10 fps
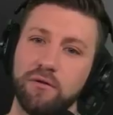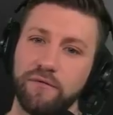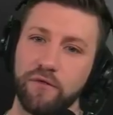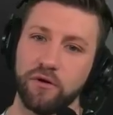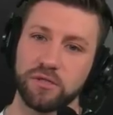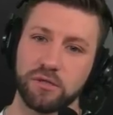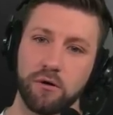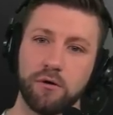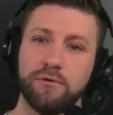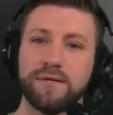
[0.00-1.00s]
in the first,
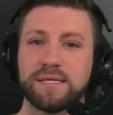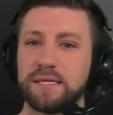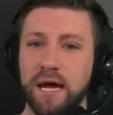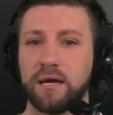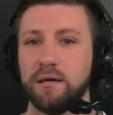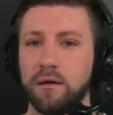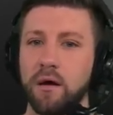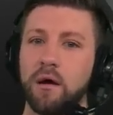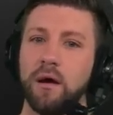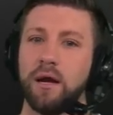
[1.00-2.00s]
Turner in the second,
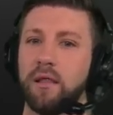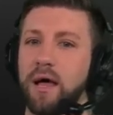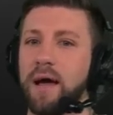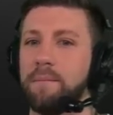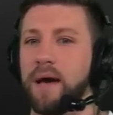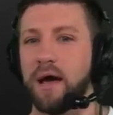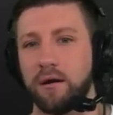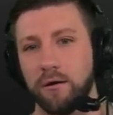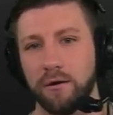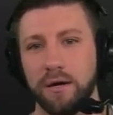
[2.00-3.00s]
and a
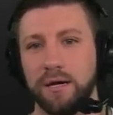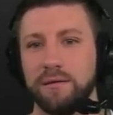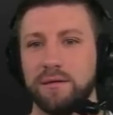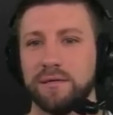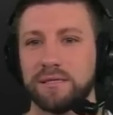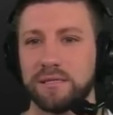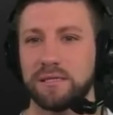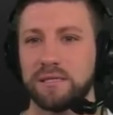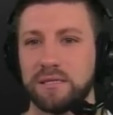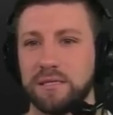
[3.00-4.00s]
linebacker in the
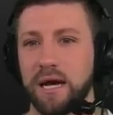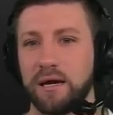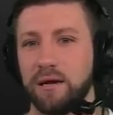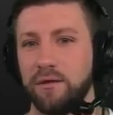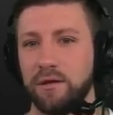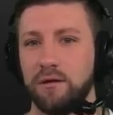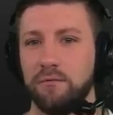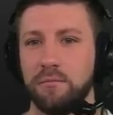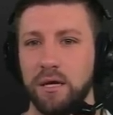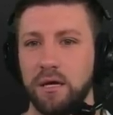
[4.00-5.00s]
second. I think you
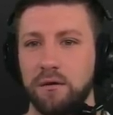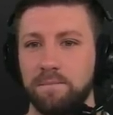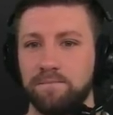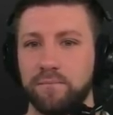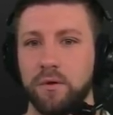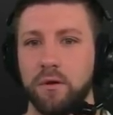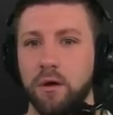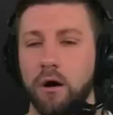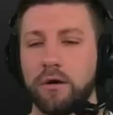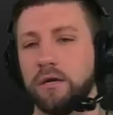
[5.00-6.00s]
mean.
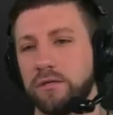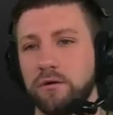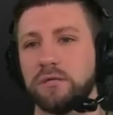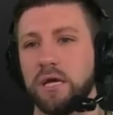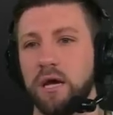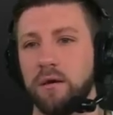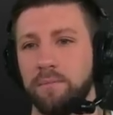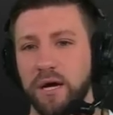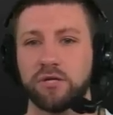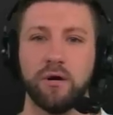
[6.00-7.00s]
Okay, so you're saying
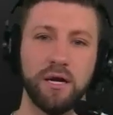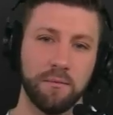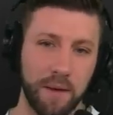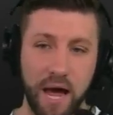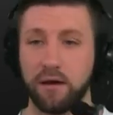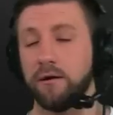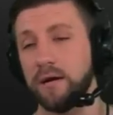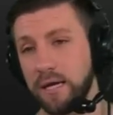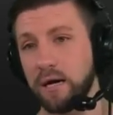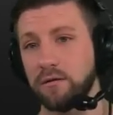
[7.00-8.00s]
by trading back, you're
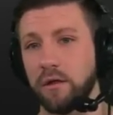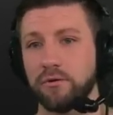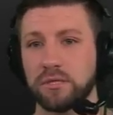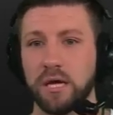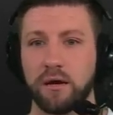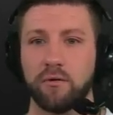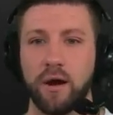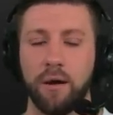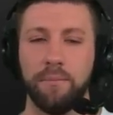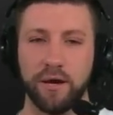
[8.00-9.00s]
going to get another second
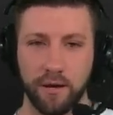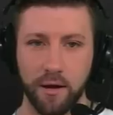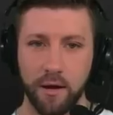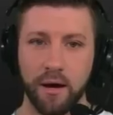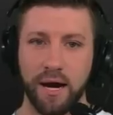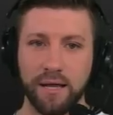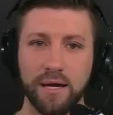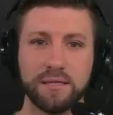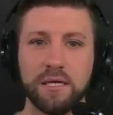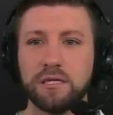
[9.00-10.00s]
round pick. I
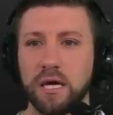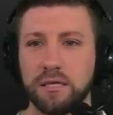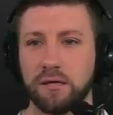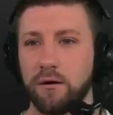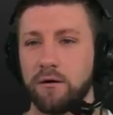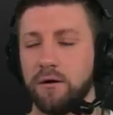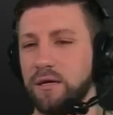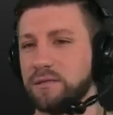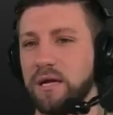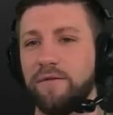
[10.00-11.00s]
like DJ Turner.
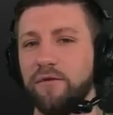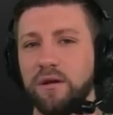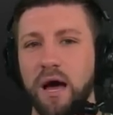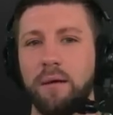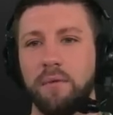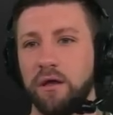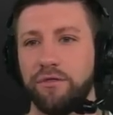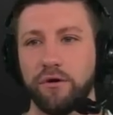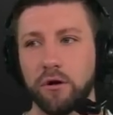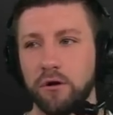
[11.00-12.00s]
He's definitely not my
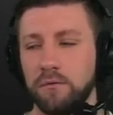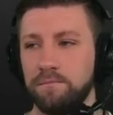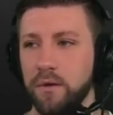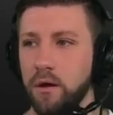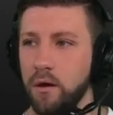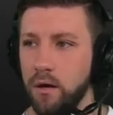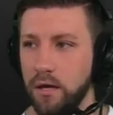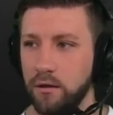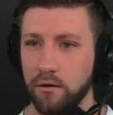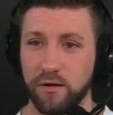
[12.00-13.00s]
third.
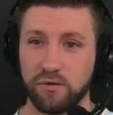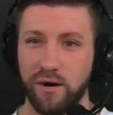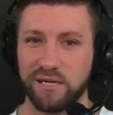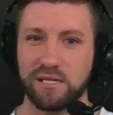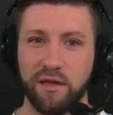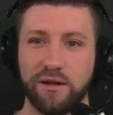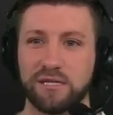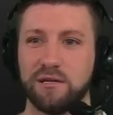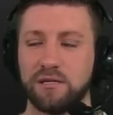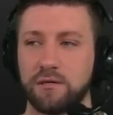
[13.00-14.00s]
And the only reason why I say that
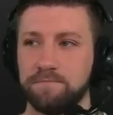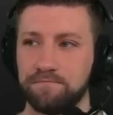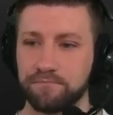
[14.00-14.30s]
is because